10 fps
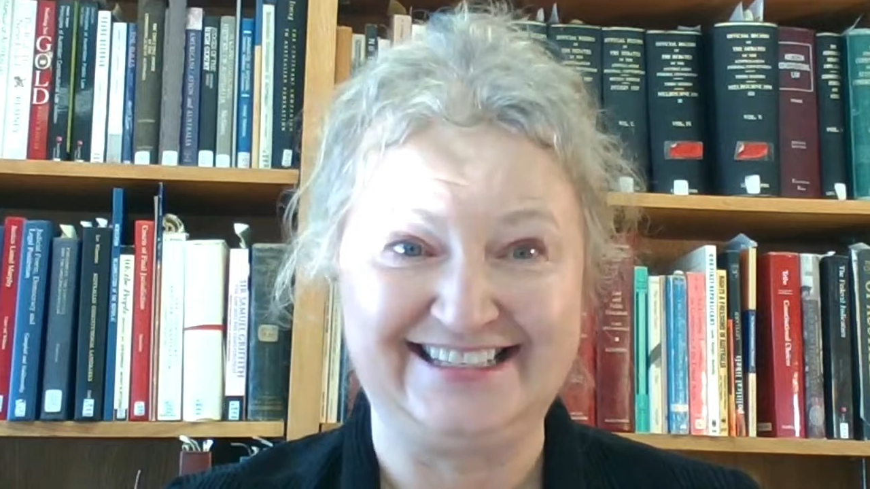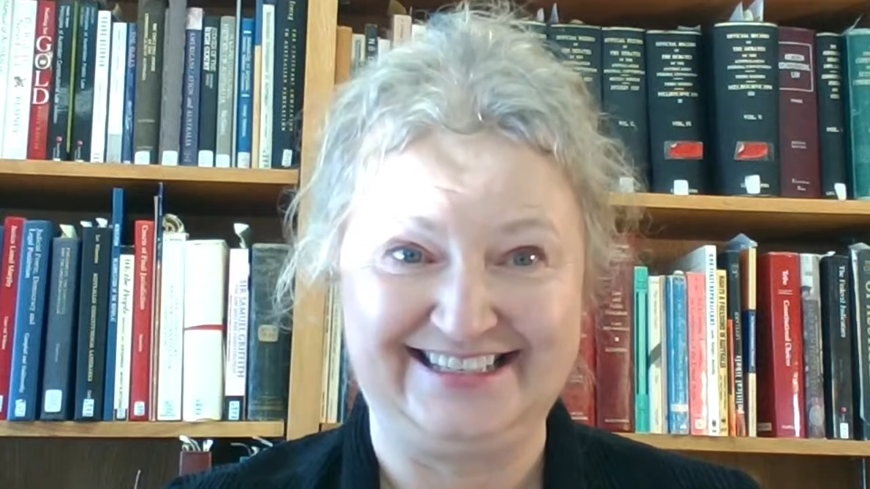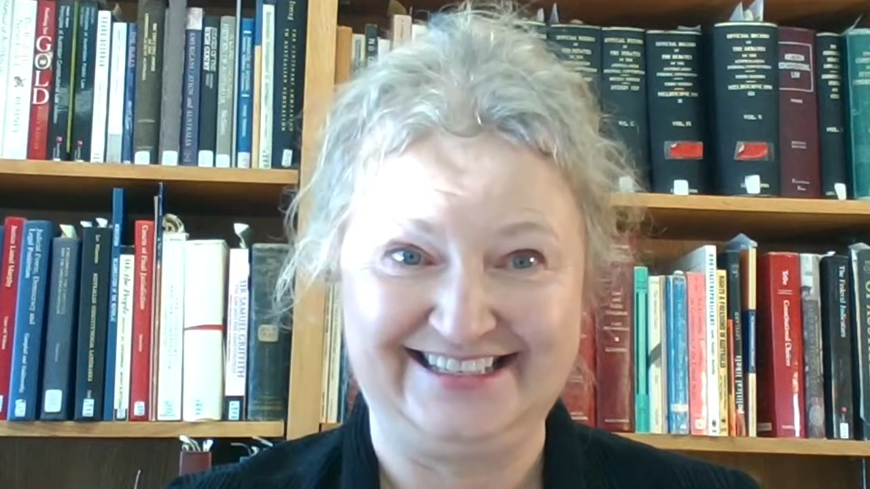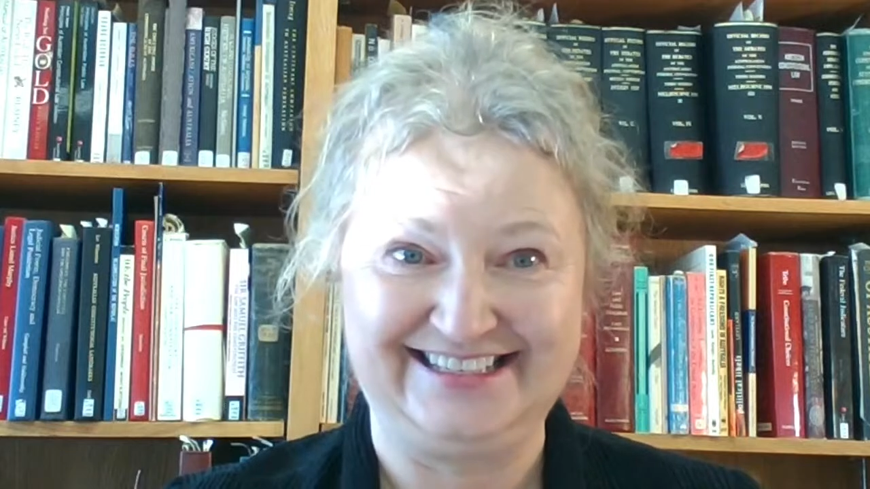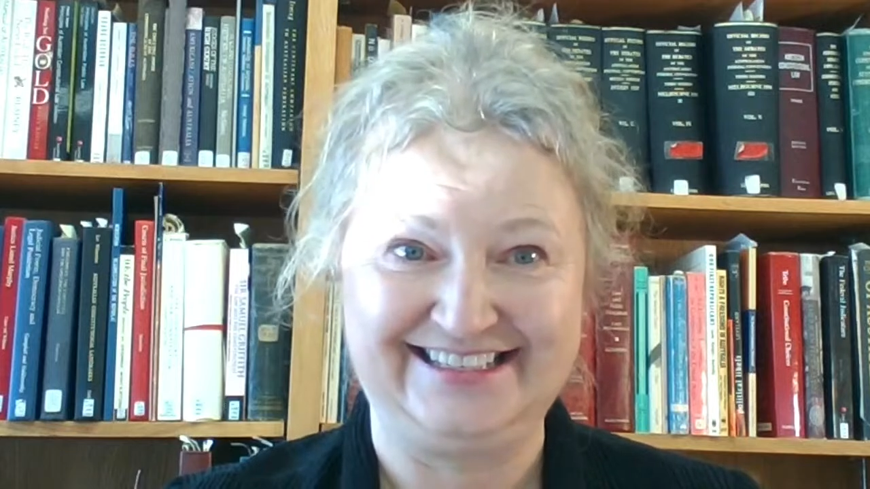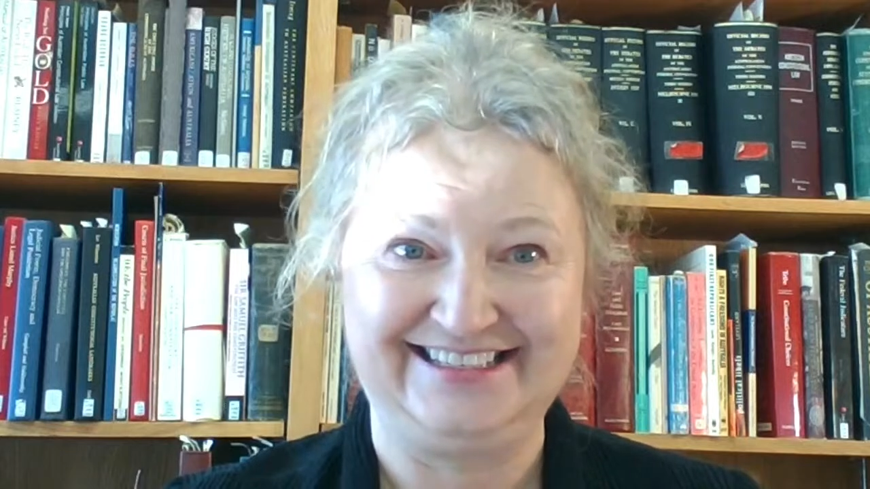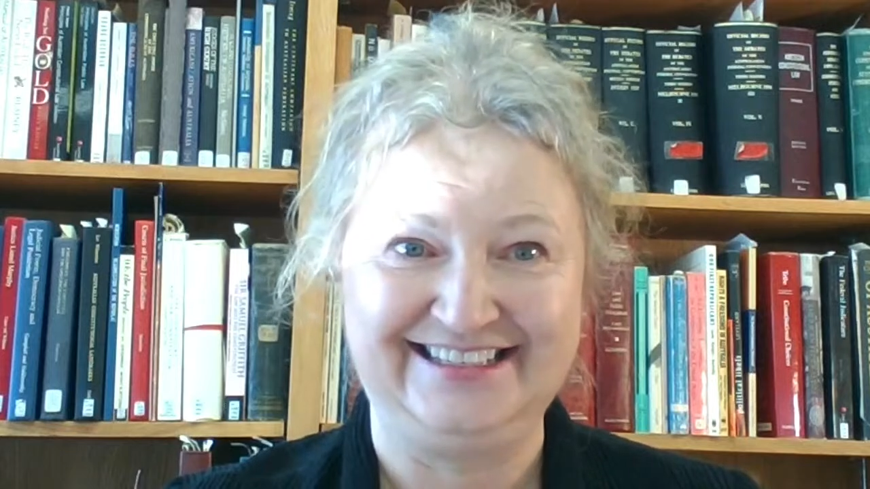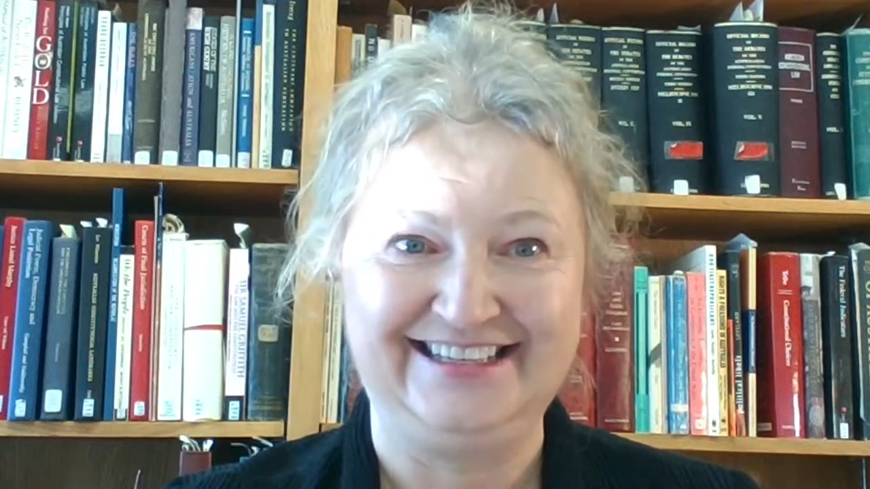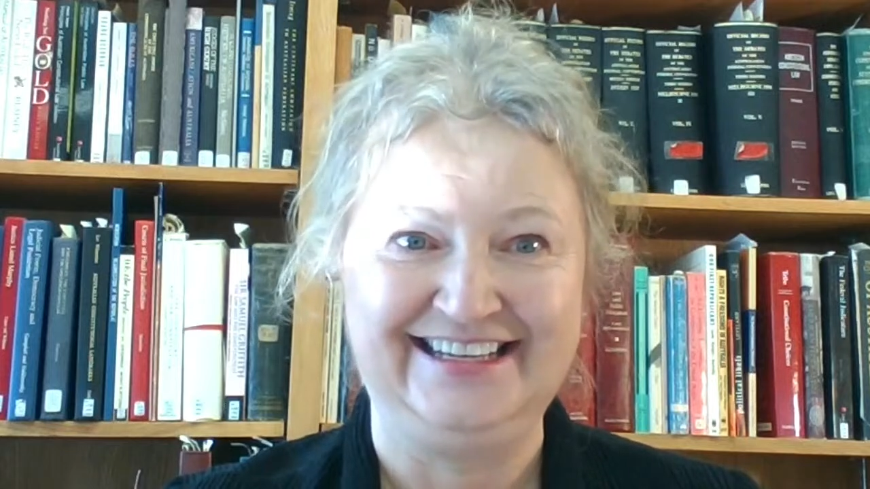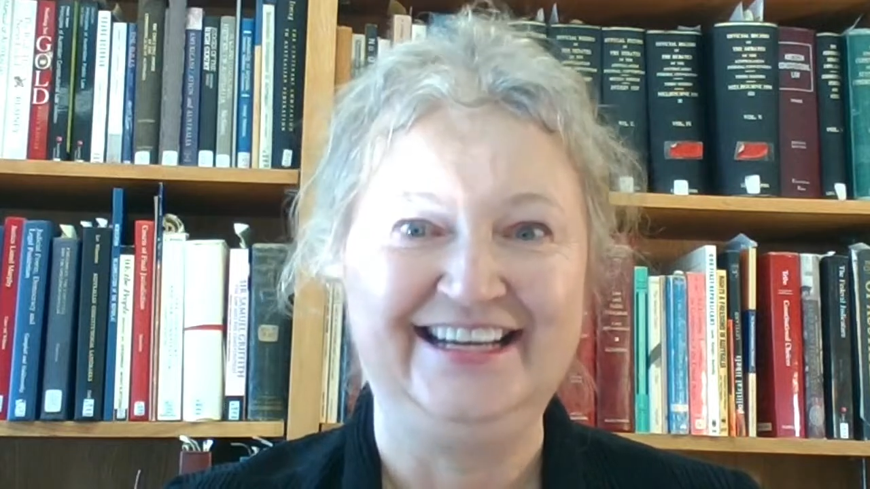Yes.
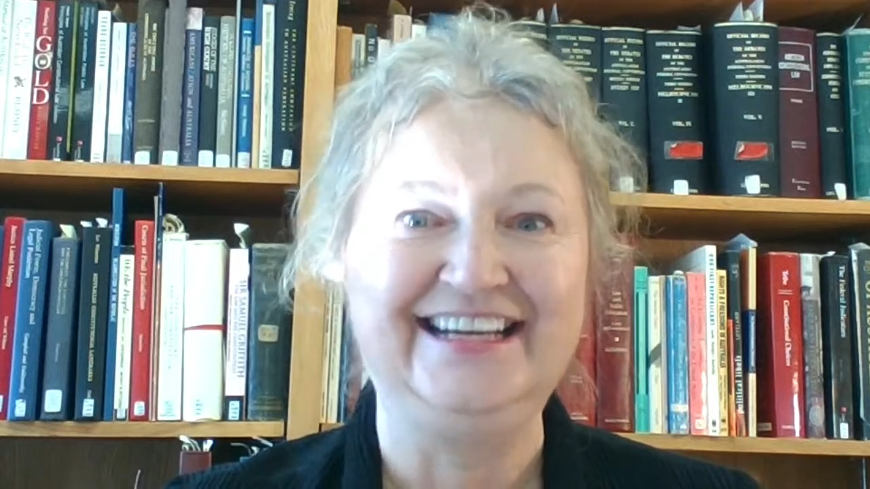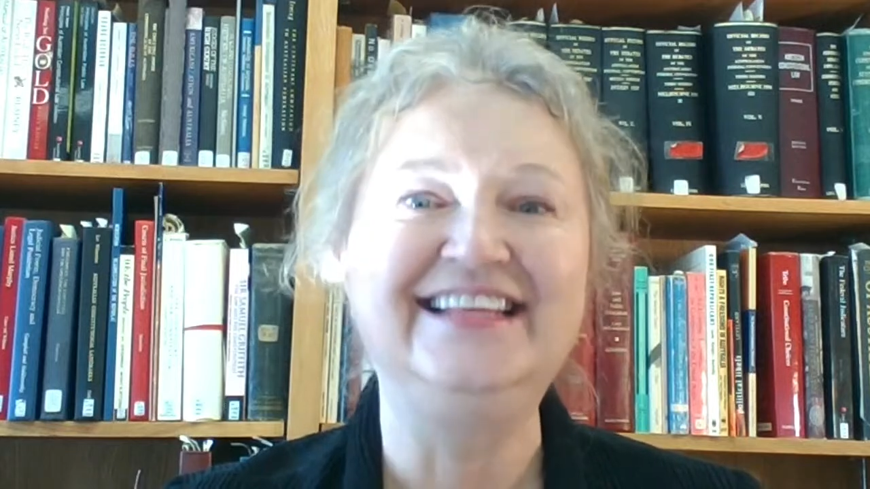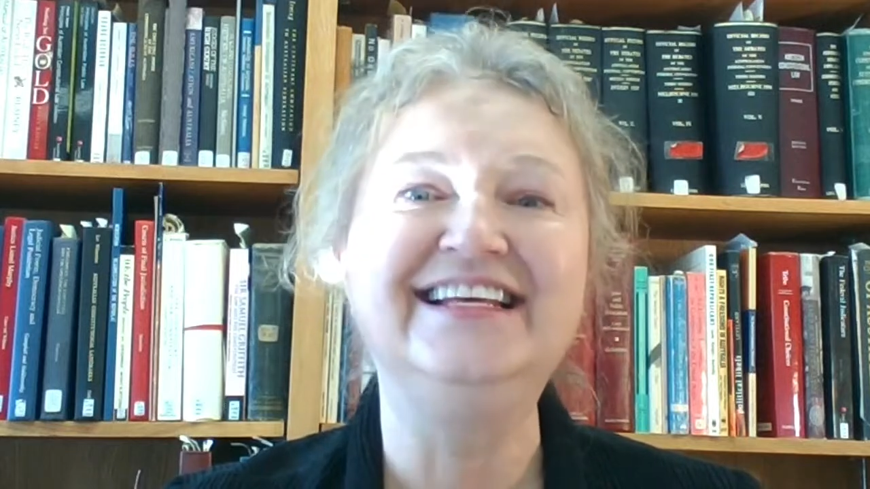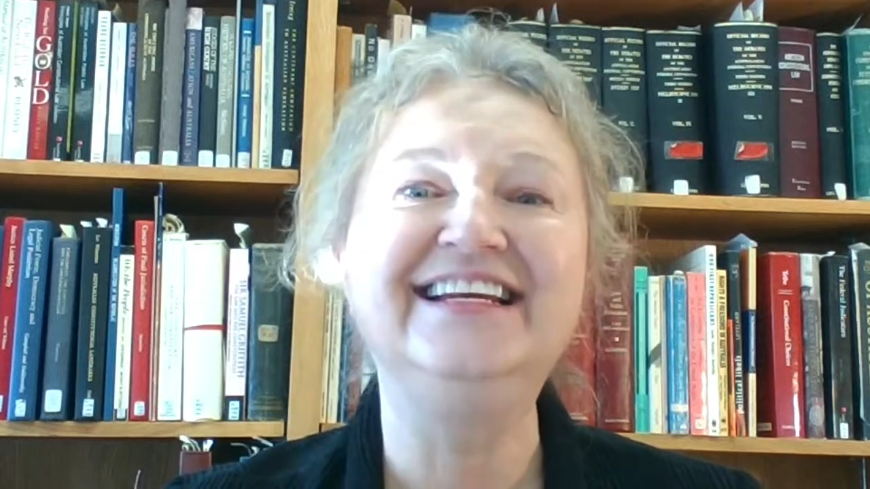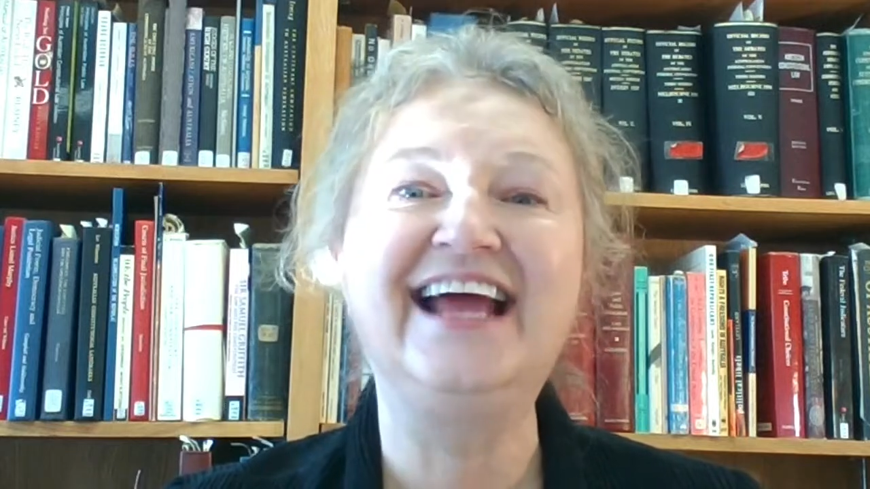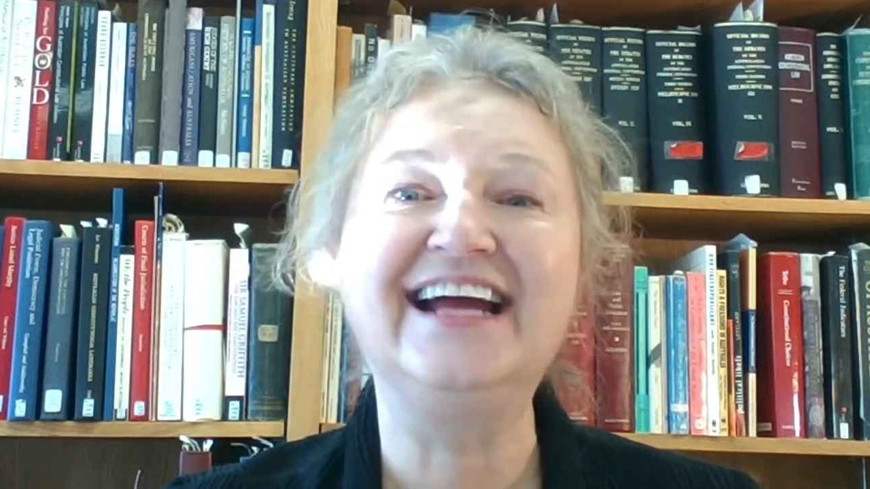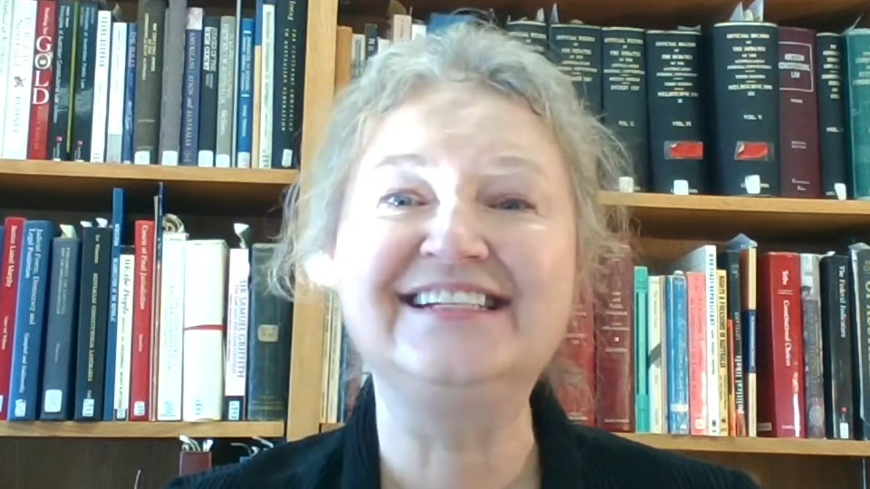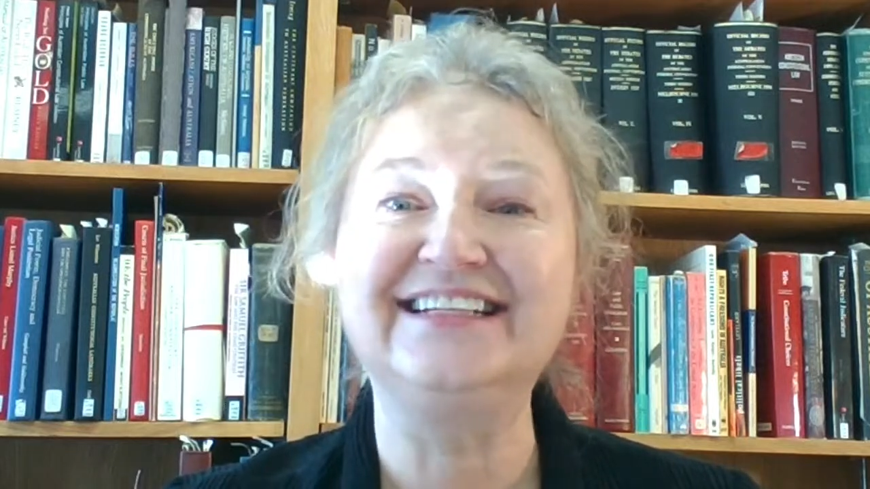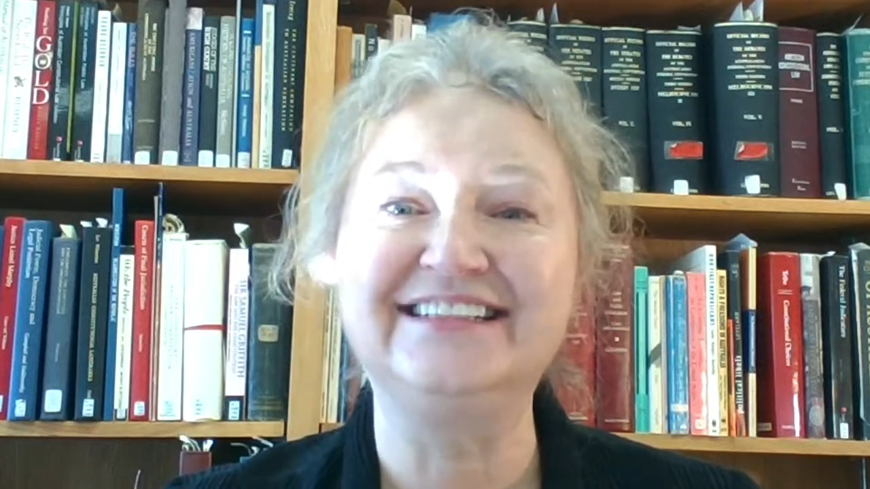In the next